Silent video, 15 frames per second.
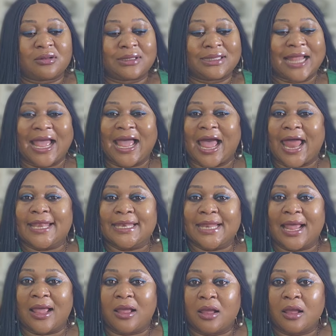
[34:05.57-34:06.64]
there and
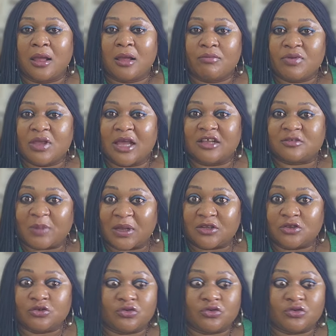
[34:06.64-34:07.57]
there be expecting?